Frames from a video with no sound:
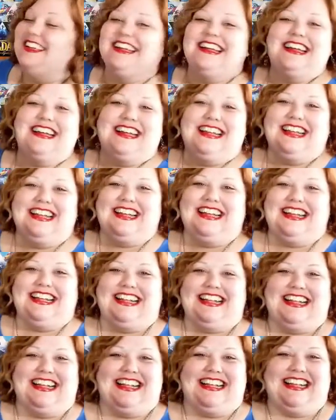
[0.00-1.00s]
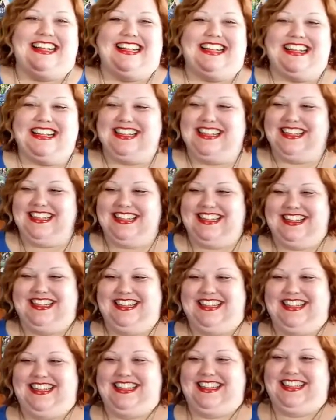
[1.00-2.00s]

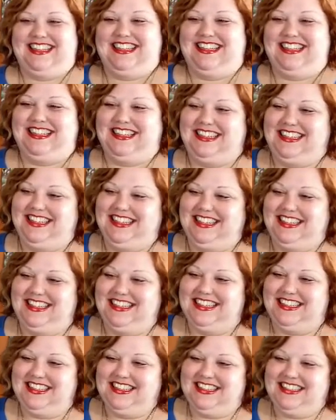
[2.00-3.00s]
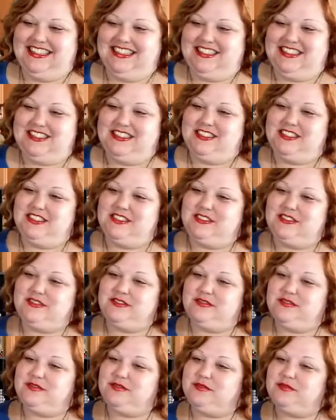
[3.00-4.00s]

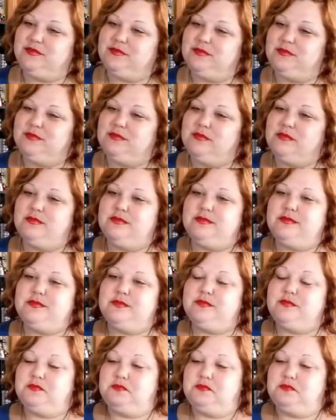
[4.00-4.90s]
[no speech]